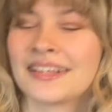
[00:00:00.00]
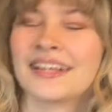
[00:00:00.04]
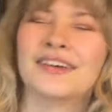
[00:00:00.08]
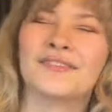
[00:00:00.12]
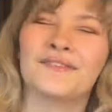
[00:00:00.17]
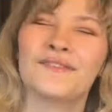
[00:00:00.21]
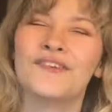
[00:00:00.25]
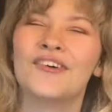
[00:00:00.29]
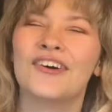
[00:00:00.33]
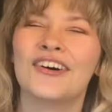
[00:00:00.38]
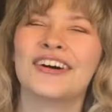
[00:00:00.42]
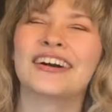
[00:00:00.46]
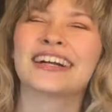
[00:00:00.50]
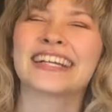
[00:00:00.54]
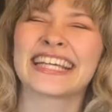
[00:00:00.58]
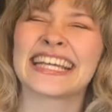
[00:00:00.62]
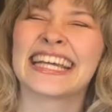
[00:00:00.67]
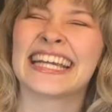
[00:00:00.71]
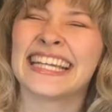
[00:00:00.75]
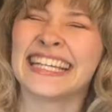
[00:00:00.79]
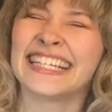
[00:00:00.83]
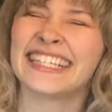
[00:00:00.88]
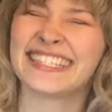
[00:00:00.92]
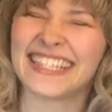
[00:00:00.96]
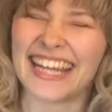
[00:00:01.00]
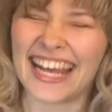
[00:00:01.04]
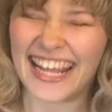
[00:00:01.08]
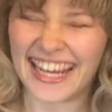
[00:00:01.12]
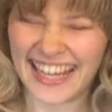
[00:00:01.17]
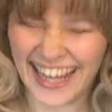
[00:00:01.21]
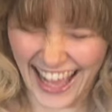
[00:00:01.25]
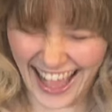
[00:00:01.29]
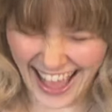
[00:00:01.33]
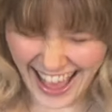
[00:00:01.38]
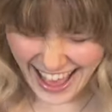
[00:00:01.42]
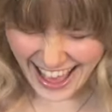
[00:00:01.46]
Wookiee
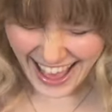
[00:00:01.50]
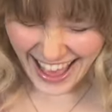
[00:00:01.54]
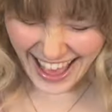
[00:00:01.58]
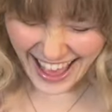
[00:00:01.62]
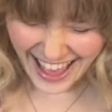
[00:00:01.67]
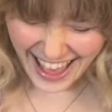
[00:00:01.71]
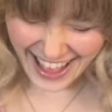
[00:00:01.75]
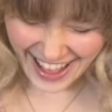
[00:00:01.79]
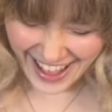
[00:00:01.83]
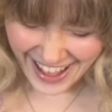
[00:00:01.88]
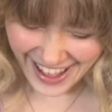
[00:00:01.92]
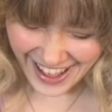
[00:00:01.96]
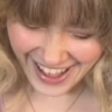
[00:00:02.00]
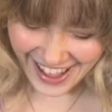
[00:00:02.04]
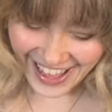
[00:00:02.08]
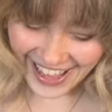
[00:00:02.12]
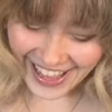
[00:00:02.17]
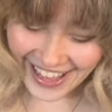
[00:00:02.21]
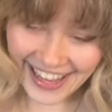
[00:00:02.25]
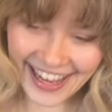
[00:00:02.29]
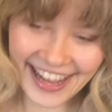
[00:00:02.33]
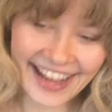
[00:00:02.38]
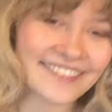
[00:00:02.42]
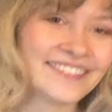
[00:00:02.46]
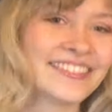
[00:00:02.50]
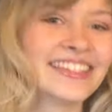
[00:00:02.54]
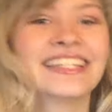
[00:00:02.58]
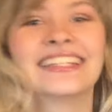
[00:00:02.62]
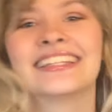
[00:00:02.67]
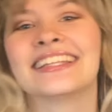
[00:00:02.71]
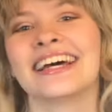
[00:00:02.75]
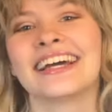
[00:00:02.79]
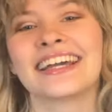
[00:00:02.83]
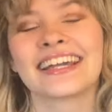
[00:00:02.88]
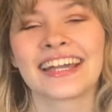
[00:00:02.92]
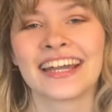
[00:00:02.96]
Jedi. I mean,
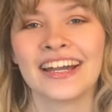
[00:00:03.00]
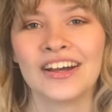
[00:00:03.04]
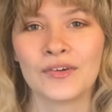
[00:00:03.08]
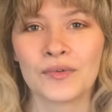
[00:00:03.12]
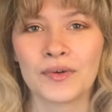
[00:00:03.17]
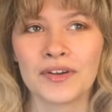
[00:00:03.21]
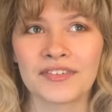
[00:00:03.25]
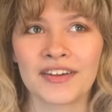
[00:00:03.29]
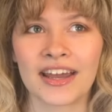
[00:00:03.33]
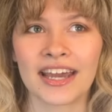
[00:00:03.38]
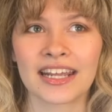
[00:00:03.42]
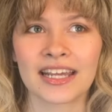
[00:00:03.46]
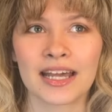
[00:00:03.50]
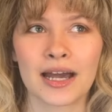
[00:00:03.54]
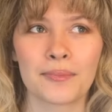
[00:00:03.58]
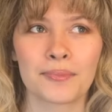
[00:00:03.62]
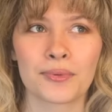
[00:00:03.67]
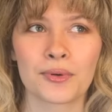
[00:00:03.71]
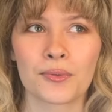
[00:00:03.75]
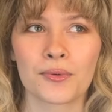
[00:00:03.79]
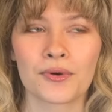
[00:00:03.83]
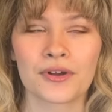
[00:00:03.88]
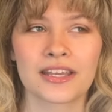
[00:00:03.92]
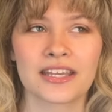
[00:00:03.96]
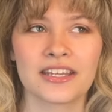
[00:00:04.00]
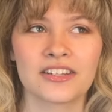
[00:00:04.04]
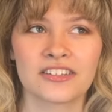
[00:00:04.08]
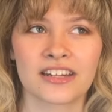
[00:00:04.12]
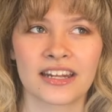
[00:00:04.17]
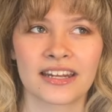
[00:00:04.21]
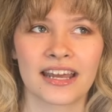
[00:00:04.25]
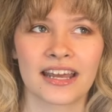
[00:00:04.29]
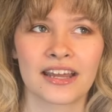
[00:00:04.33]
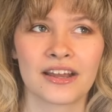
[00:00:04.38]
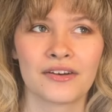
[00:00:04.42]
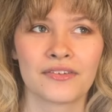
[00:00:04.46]
like, we've had a couple Wookiee
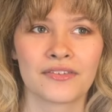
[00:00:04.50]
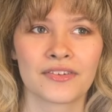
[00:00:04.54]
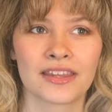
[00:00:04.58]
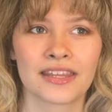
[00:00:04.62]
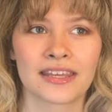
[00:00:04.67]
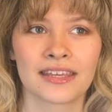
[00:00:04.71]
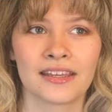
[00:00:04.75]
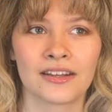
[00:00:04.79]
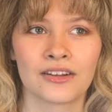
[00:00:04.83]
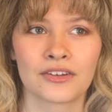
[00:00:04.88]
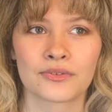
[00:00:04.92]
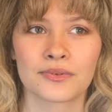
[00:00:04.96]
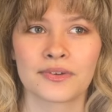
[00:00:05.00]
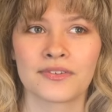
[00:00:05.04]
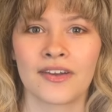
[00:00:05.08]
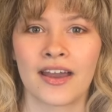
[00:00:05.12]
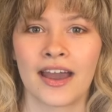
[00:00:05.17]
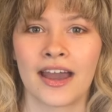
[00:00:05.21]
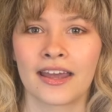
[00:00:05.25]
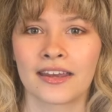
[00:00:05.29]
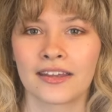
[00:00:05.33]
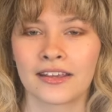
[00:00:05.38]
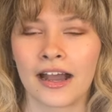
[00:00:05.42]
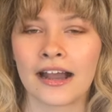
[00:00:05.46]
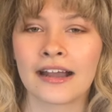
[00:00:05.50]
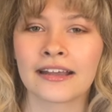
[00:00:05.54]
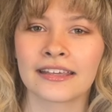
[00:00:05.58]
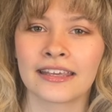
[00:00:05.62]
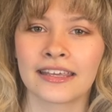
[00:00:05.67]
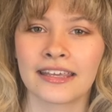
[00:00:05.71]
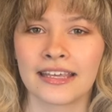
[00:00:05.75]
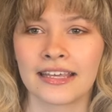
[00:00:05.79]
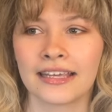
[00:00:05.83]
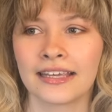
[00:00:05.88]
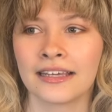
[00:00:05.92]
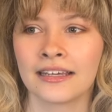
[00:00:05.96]
Jedi over the years. We've had
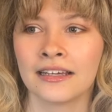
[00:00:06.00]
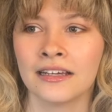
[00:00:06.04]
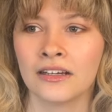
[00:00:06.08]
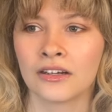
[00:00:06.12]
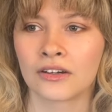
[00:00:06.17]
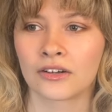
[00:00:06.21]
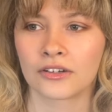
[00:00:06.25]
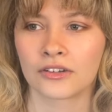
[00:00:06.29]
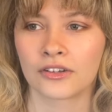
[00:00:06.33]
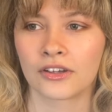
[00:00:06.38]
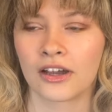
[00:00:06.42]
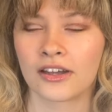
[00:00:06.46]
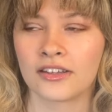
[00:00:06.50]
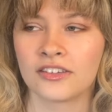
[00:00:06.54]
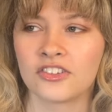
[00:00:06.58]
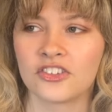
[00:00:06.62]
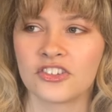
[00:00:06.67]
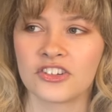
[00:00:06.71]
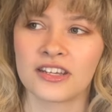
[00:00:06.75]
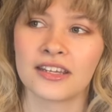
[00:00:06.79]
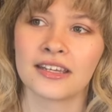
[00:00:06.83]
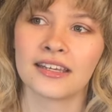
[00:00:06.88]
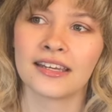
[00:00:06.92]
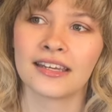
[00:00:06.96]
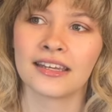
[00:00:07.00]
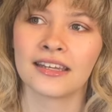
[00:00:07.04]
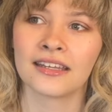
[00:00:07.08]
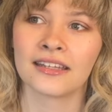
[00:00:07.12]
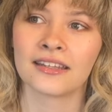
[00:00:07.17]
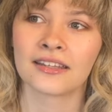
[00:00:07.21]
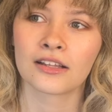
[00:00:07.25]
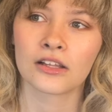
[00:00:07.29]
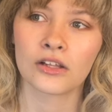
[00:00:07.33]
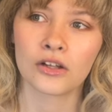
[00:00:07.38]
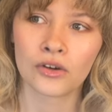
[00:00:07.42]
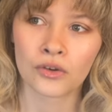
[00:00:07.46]
Gungi, or Gungi in
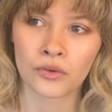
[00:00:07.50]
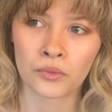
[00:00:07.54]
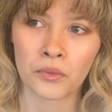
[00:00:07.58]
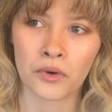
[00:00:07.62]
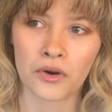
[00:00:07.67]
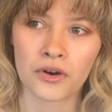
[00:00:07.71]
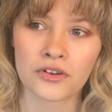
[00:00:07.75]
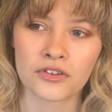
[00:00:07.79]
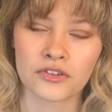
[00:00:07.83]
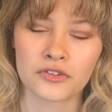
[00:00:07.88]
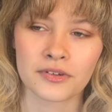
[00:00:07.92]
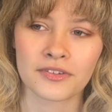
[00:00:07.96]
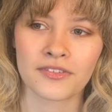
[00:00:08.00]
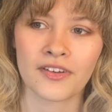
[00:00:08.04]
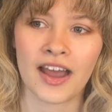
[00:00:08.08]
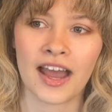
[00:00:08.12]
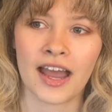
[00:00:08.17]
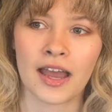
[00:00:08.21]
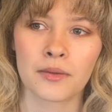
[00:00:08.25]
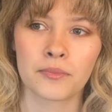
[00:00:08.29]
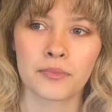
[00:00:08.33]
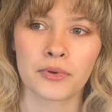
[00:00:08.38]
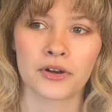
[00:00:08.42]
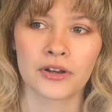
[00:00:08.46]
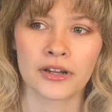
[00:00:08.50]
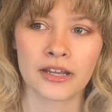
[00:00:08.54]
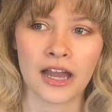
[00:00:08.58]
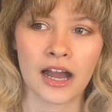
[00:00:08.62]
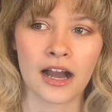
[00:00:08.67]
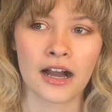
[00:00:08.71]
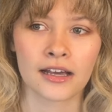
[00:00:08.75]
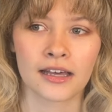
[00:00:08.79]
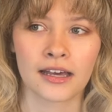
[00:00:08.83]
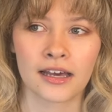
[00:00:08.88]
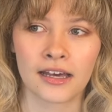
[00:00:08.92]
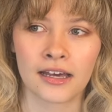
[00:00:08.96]
the Clone Wars. We've had
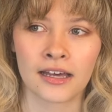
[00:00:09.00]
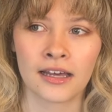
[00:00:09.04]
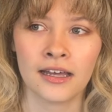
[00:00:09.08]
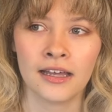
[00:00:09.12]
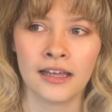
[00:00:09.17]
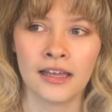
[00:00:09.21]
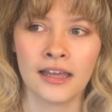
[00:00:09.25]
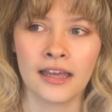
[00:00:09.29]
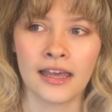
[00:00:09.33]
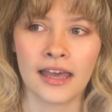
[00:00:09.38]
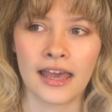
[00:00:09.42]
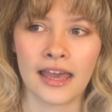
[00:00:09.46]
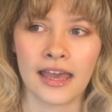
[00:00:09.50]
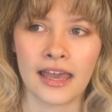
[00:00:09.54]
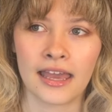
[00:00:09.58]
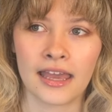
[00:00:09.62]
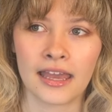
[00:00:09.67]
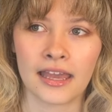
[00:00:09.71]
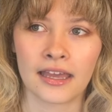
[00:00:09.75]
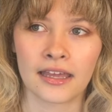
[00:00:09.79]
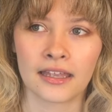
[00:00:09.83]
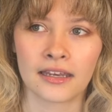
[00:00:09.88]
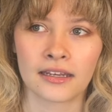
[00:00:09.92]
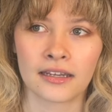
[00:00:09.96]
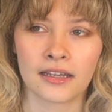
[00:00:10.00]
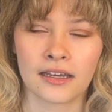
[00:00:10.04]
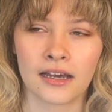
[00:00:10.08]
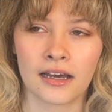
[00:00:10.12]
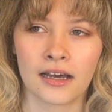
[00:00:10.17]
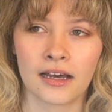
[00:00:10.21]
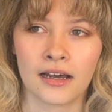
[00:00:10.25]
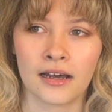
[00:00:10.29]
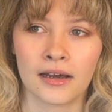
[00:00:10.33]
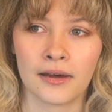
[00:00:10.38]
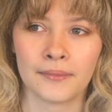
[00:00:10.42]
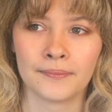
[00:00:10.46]
Burryaga, and,
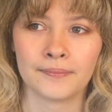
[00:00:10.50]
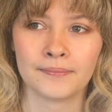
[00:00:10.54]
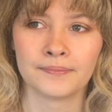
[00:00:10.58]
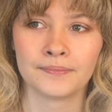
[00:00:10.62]
oh